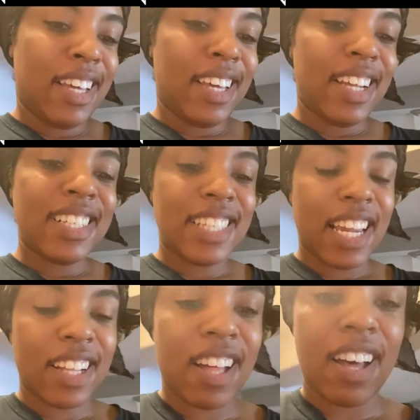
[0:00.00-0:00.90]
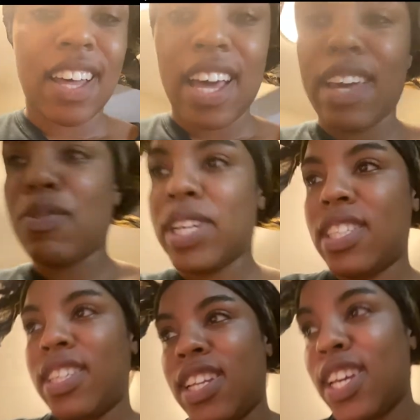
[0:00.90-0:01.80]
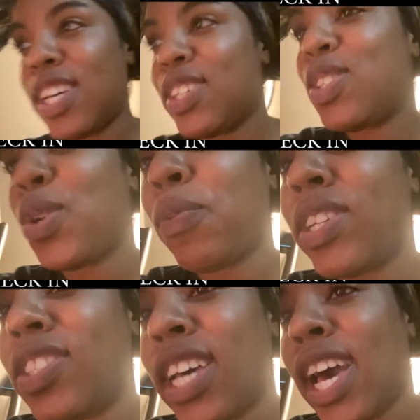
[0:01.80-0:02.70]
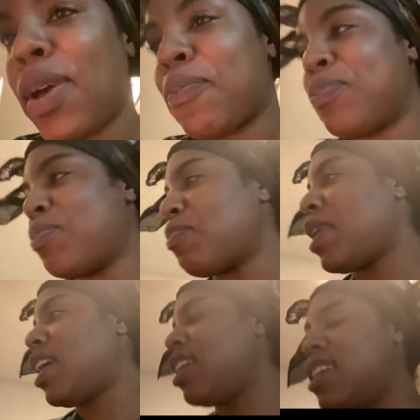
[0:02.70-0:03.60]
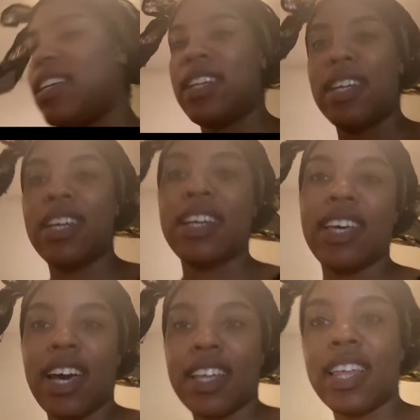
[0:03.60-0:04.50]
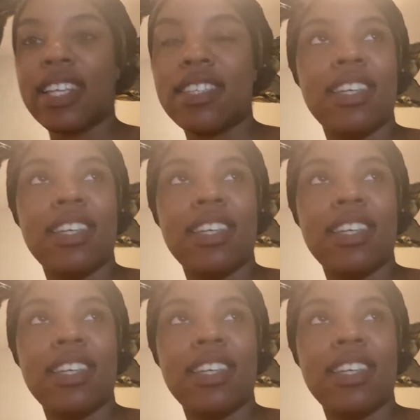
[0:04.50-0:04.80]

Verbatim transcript: It is 10 o'clock. I have wasted too much time, but yeah, that's